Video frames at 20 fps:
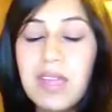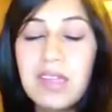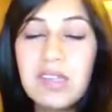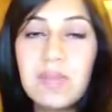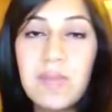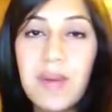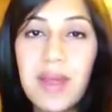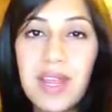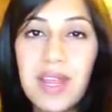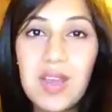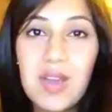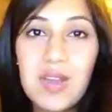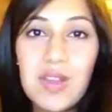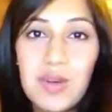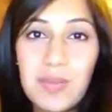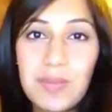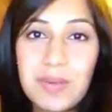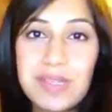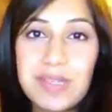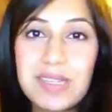depending on
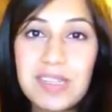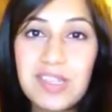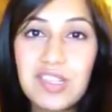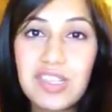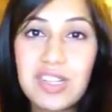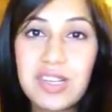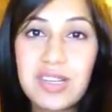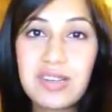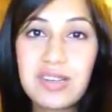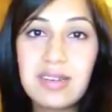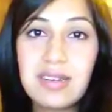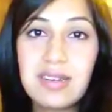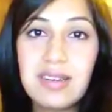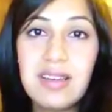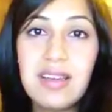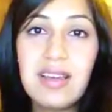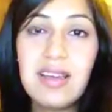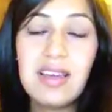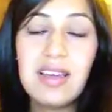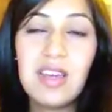your position,
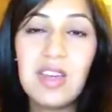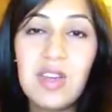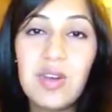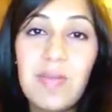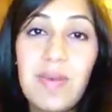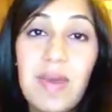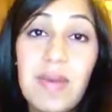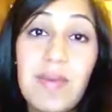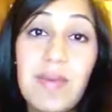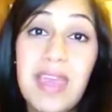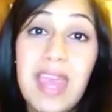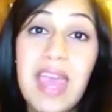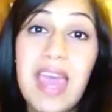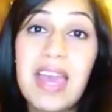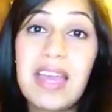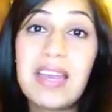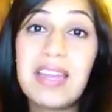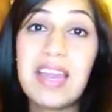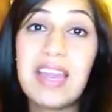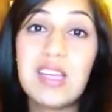your baby
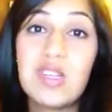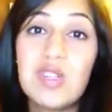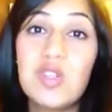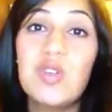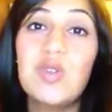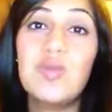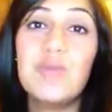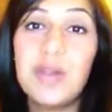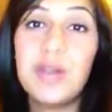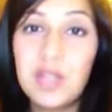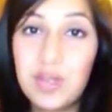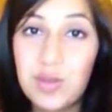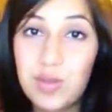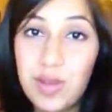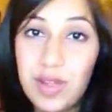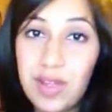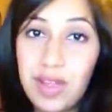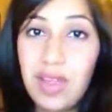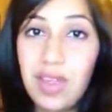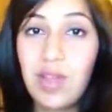can get too much
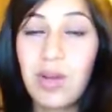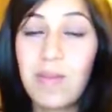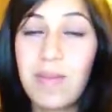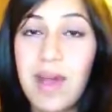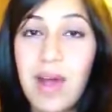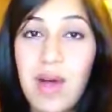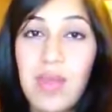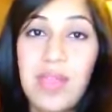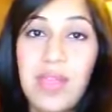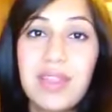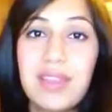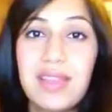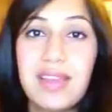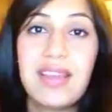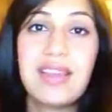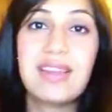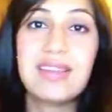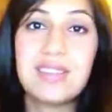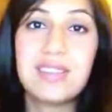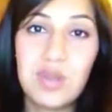milk in their mouth and they
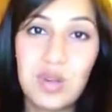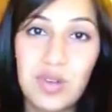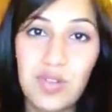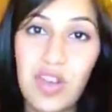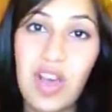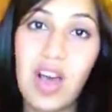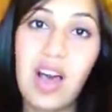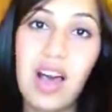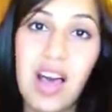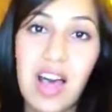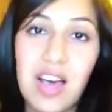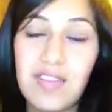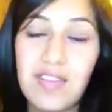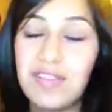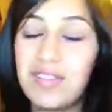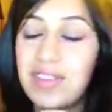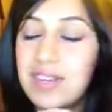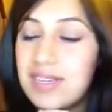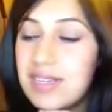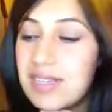can sort of cough,
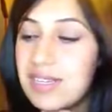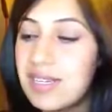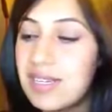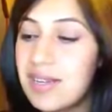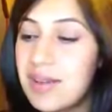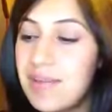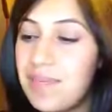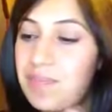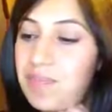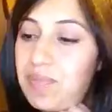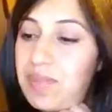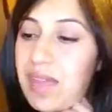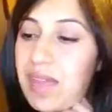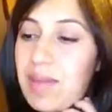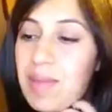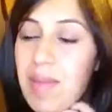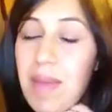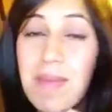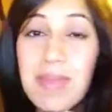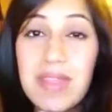and
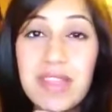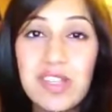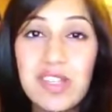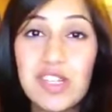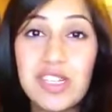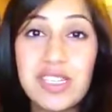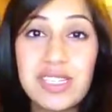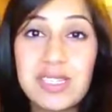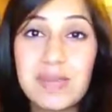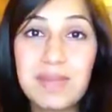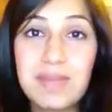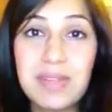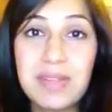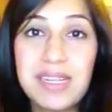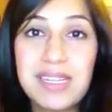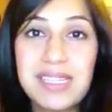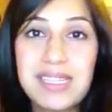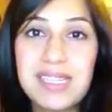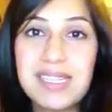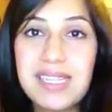maybe the Gia
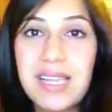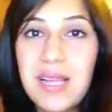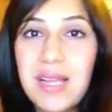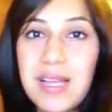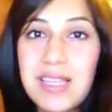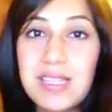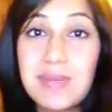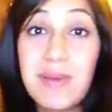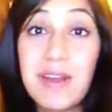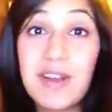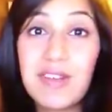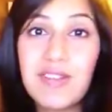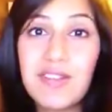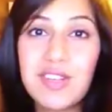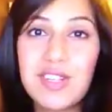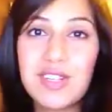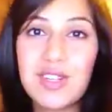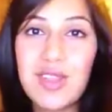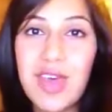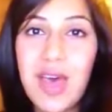Simplisse is
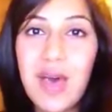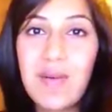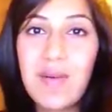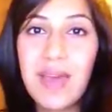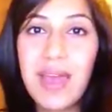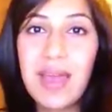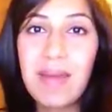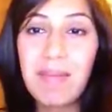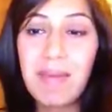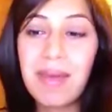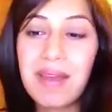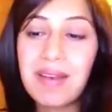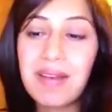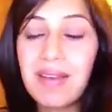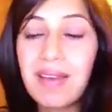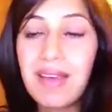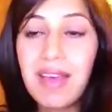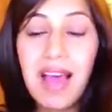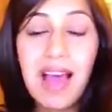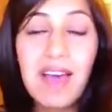beneficial that way. But
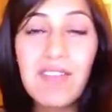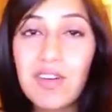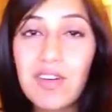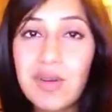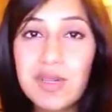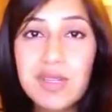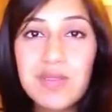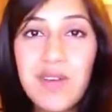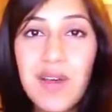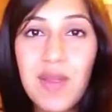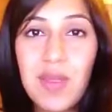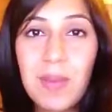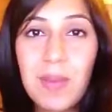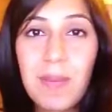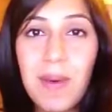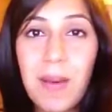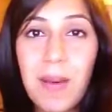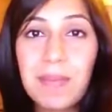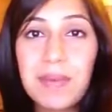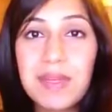I've always found the
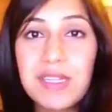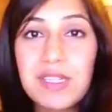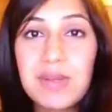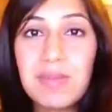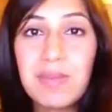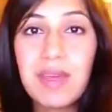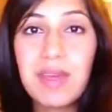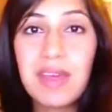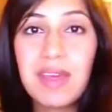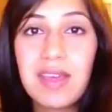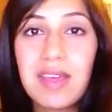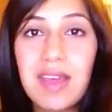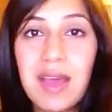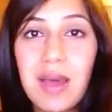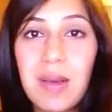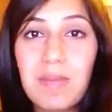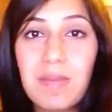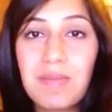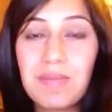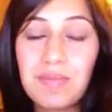Boppy to be
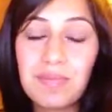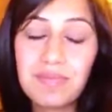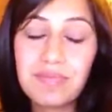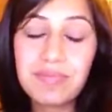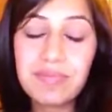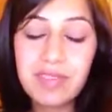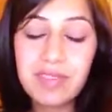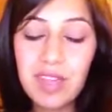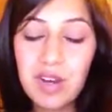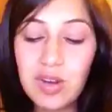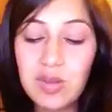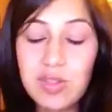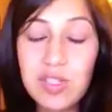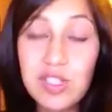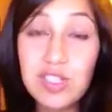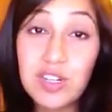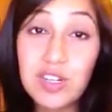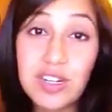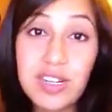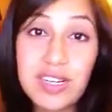
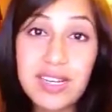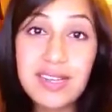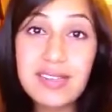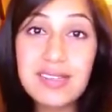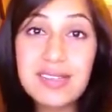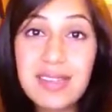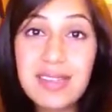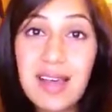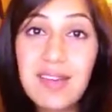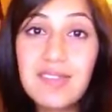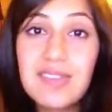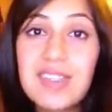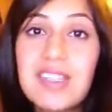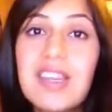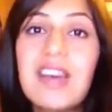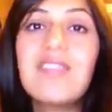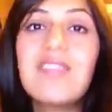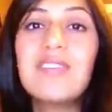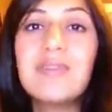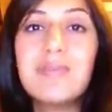sturdy, it's soft
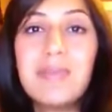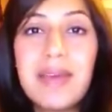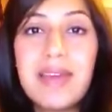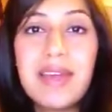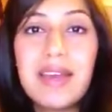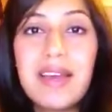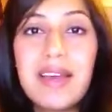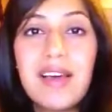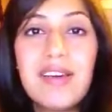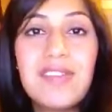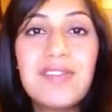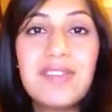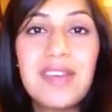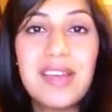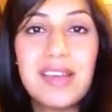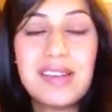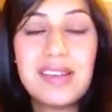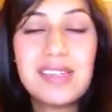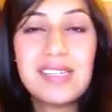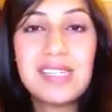enough and big enough,
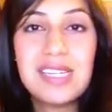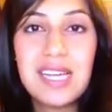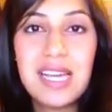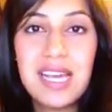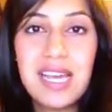and